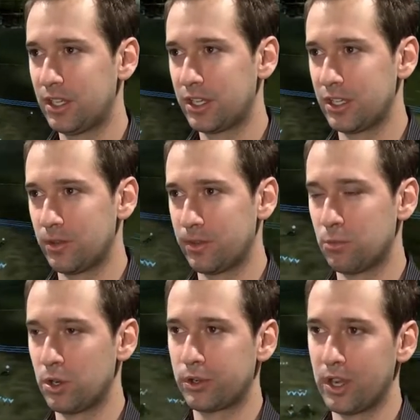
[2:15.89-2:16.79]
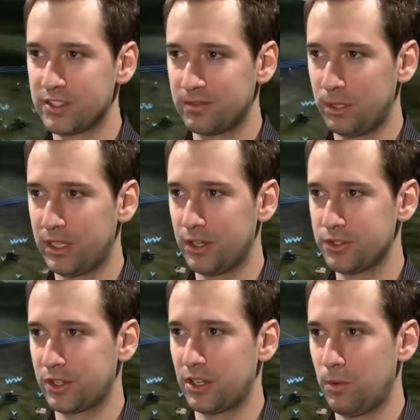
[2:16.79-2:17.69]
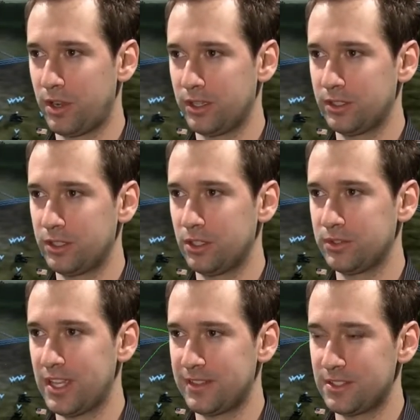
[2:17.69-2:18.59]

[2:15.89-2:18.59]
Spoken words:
The more aggressive players are going to want to, take